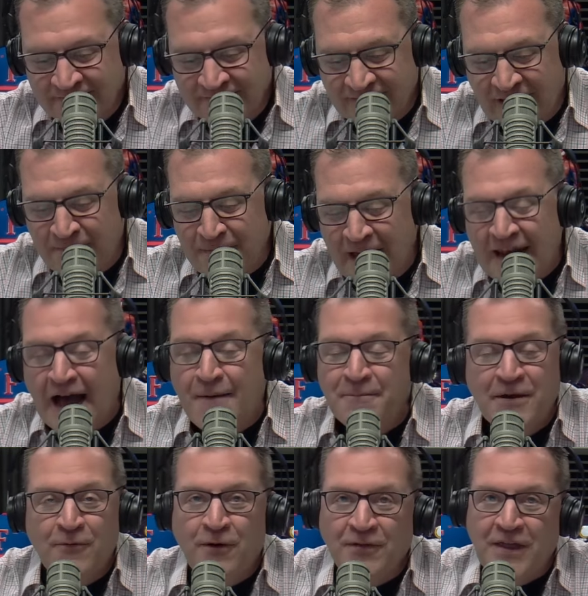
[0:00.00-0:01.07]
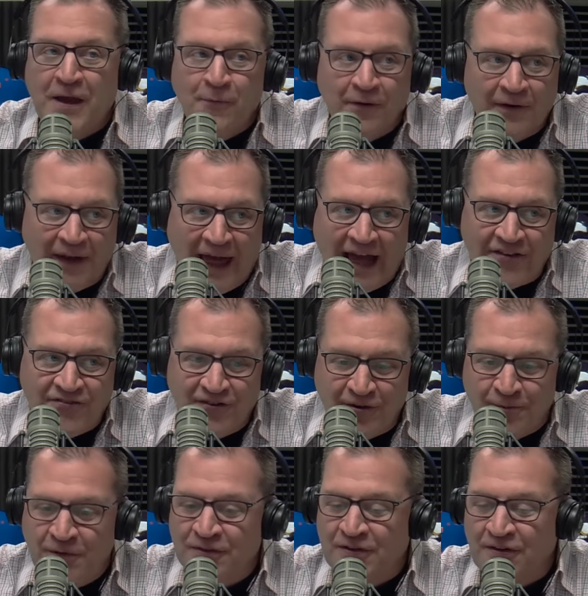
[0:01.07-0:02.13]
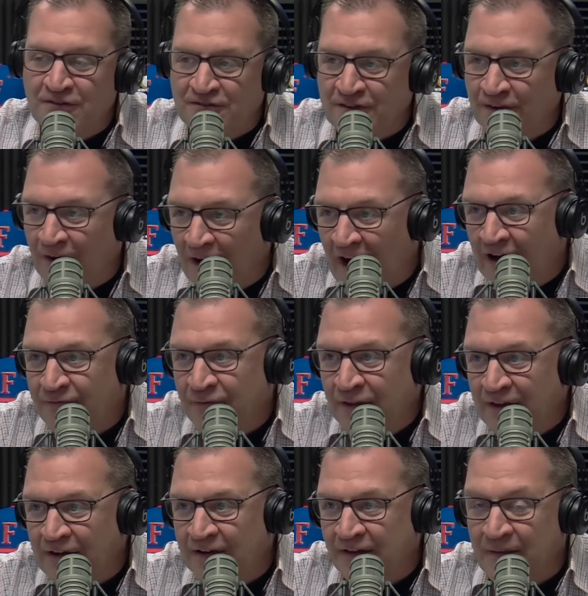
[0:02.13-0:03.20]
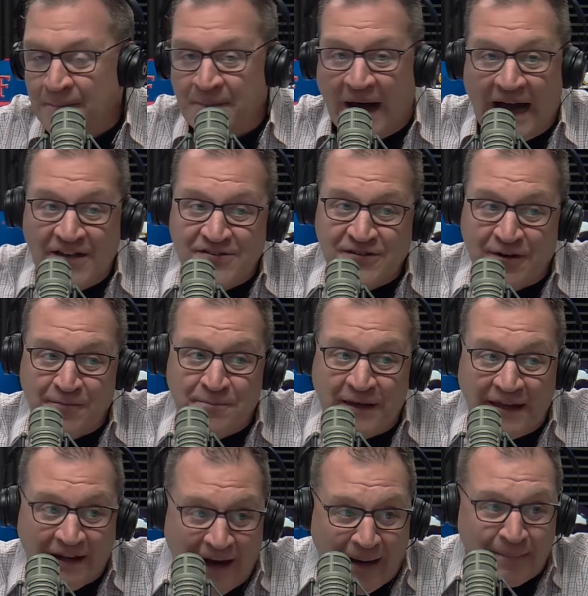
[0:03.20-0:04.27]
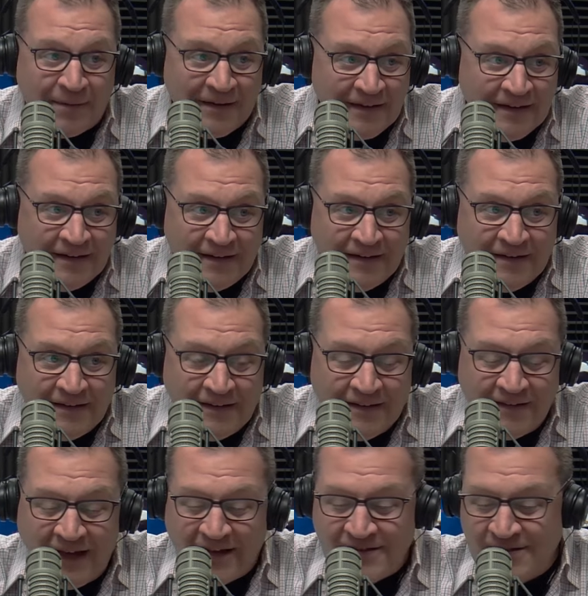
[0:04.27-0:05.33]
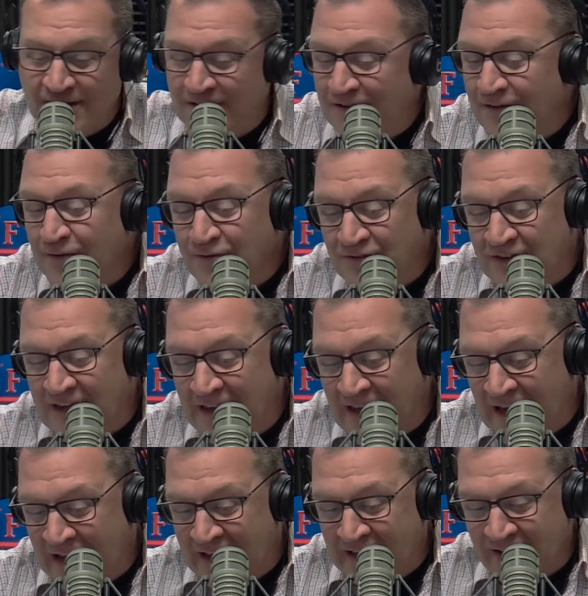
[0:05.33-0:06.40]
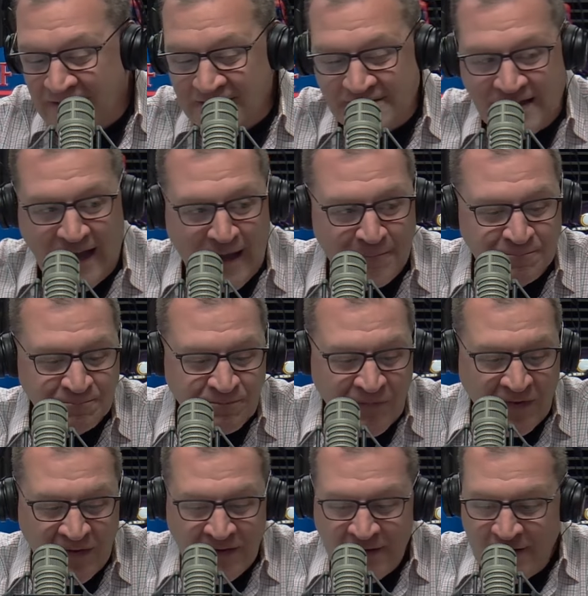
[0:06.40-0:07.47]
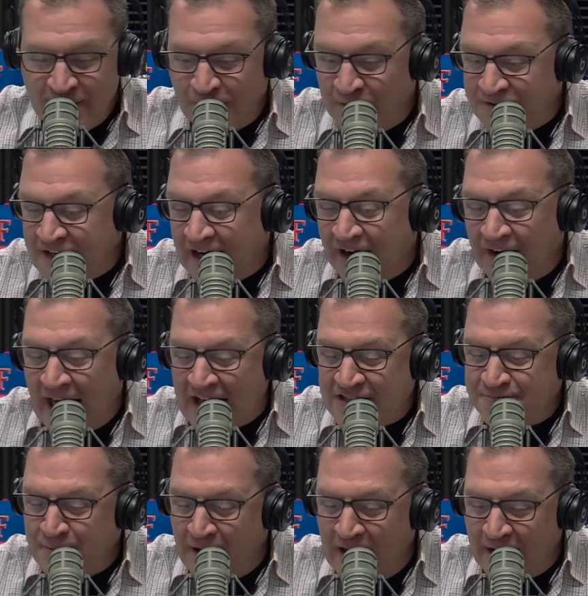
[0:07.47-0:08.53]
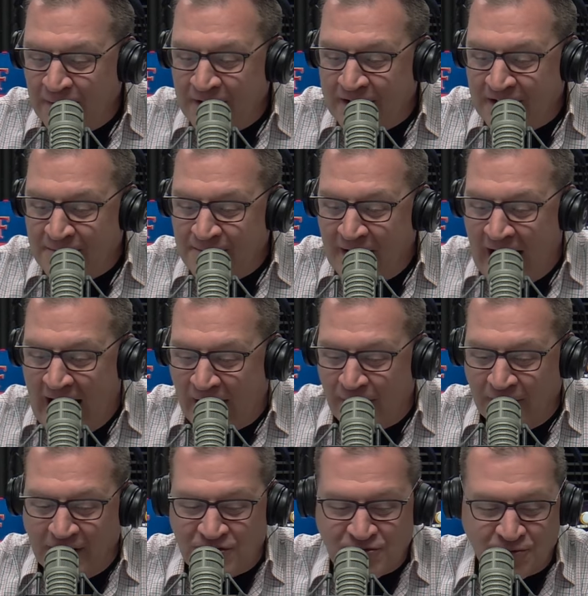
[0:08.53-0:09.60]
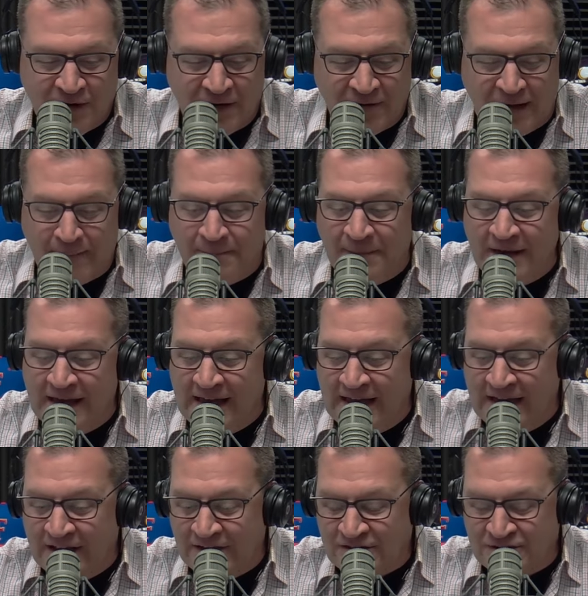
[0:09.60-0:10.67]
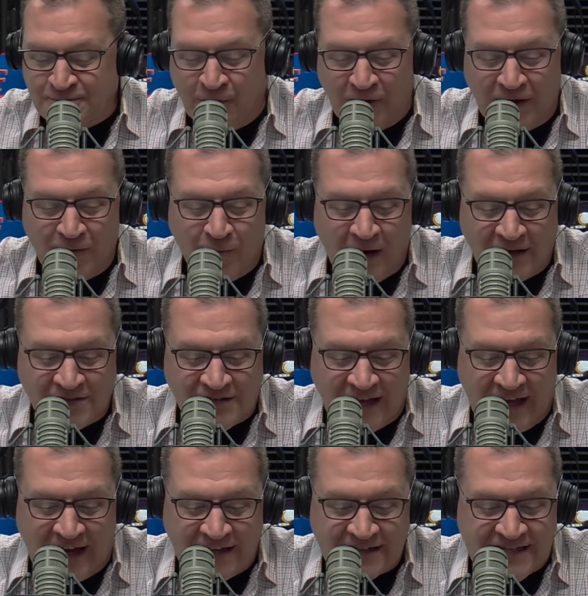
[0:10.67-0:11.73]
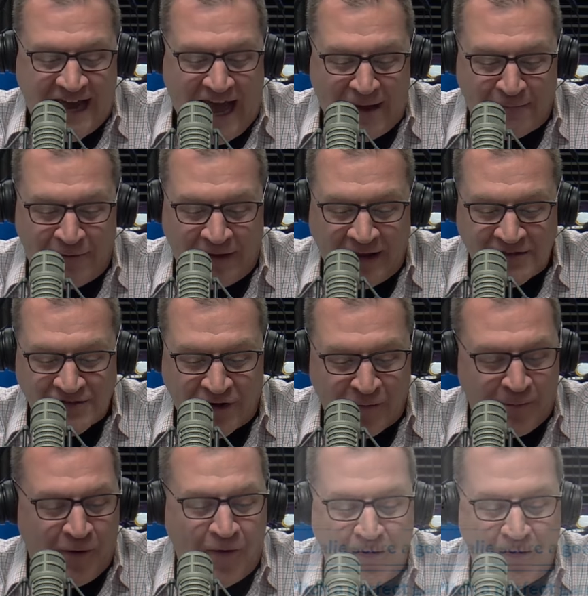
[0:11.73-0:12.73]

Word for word: They may not be what they were last year, but they're still awfully good. And the Bison are beat up. That's a huge key heading into this game. We'll take our last break. We come back. We'll get you ready. we got a big Sporting Wednesday on tap. We'll answer our poll